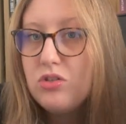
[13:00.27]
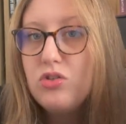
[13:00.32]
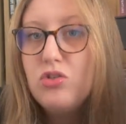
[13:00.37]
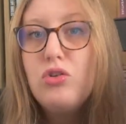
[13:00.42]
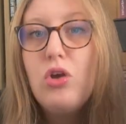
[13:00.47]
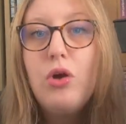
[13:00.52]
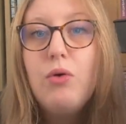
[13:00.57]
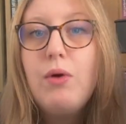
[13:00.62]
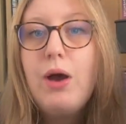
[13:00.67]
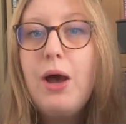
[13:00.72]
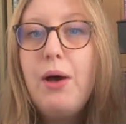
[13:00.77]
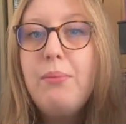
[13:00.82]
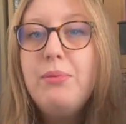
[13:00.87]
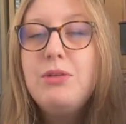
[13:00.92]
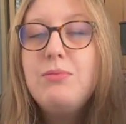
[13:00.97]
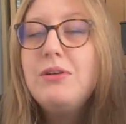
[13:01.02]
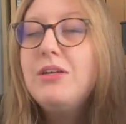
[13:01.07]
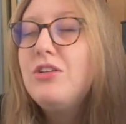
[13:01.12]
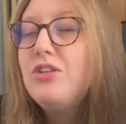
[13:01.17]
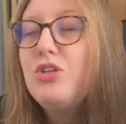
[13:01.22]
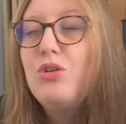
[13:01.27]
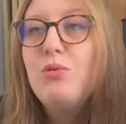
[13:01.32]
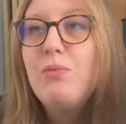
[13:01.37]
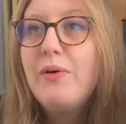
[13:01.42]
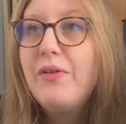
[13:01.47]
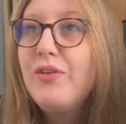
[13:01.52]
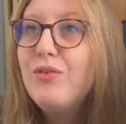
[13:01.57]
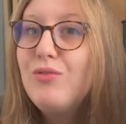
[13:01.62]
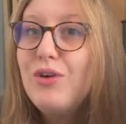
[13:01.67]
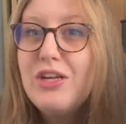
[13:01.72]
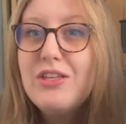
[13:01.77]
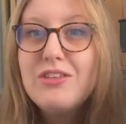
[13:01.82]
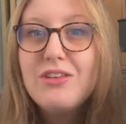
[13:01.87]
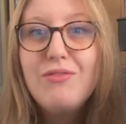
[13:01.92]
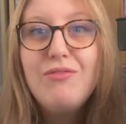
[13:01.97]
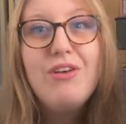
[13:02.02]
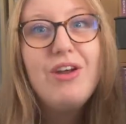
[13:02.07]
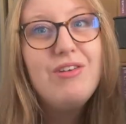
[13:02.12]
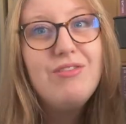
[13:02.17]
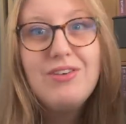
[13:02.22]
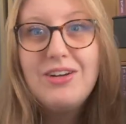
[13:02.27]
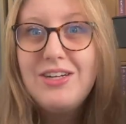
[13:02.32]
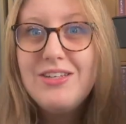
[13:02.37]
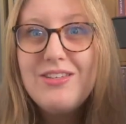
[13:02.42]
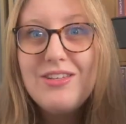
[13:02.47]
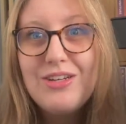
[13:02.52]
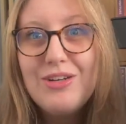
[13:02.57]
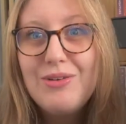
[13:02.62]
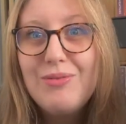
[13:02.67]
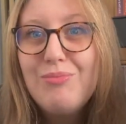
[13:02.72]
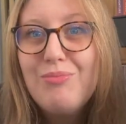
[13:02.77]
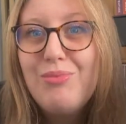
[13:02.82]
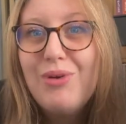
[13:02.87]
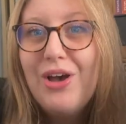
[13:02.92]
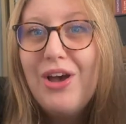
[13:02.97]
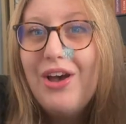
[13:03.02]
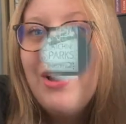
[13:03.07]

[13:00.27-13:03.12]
So I'll be speaking to you about The Risk very, very soon. But